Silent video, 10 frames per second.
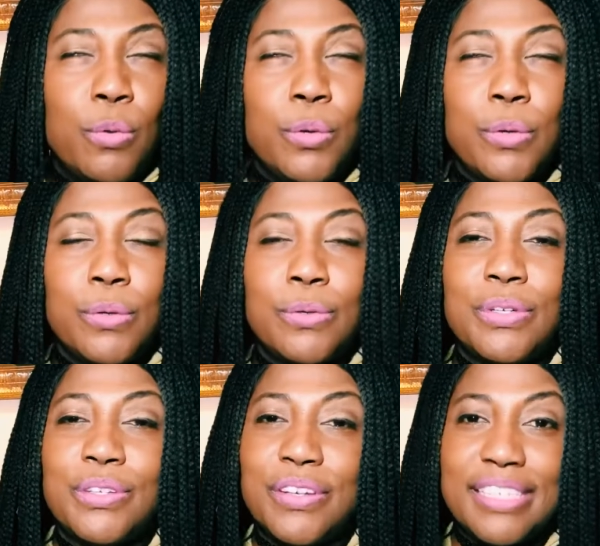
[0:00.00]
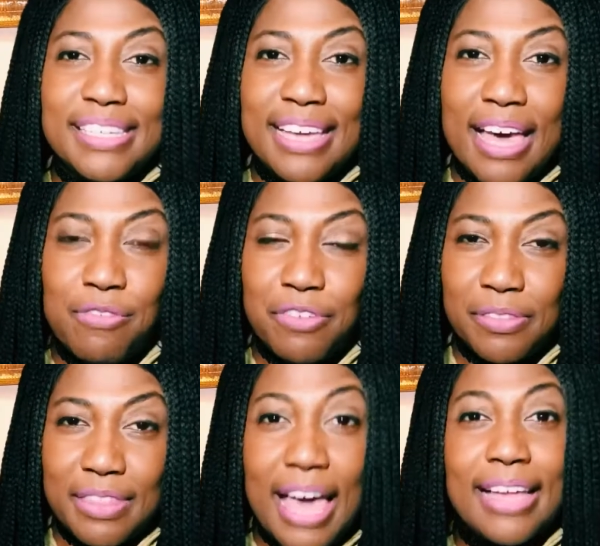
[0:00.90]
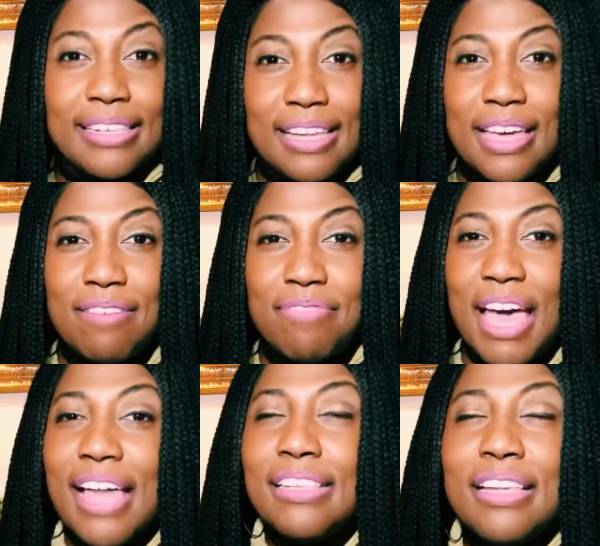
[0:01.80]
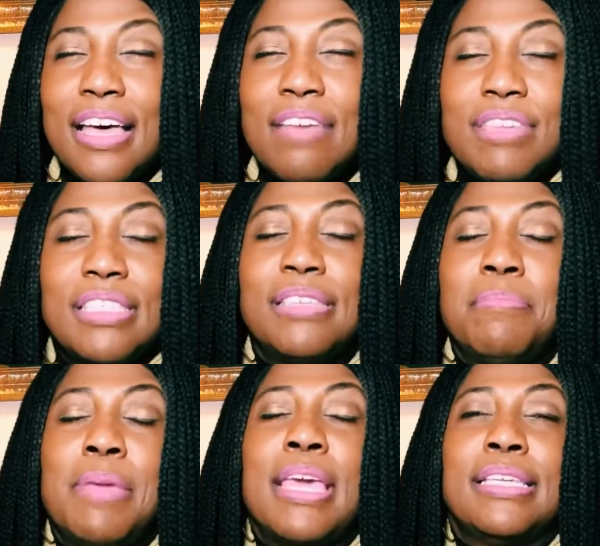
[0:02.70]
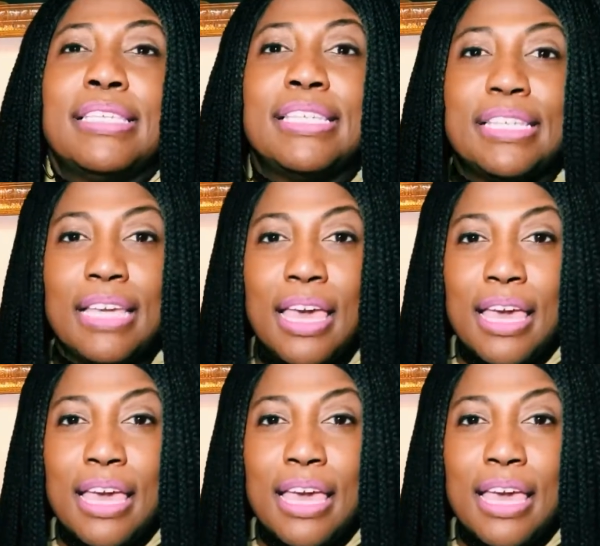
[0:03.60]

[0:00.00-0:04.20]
Woo! Glory to God for that love. That love is amazing.